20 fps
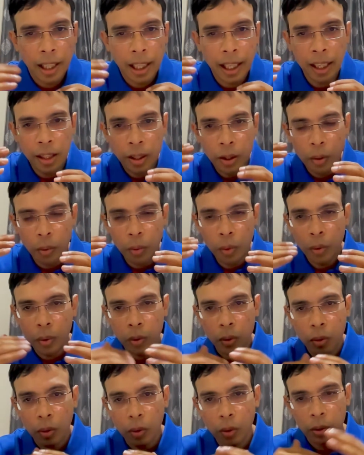into
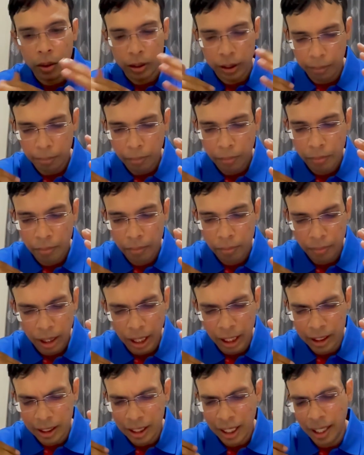some,
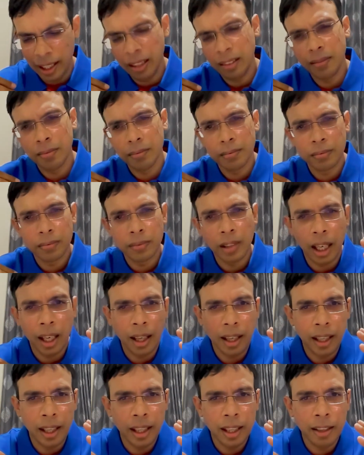let's say
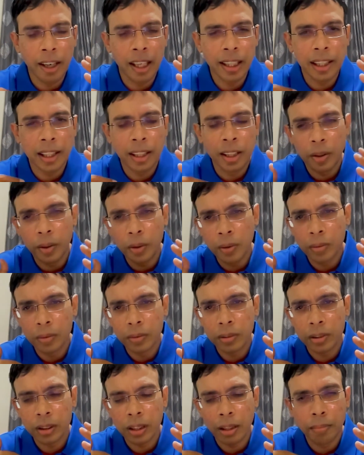I divide it
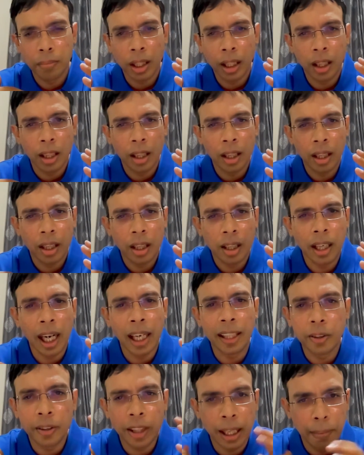into some
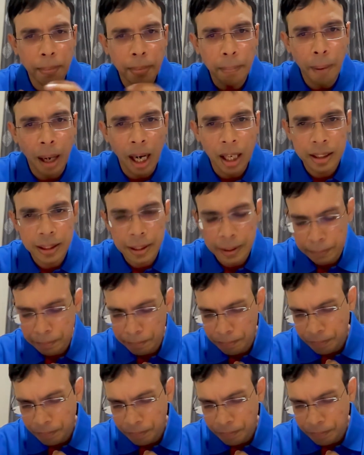9 to 10 parts.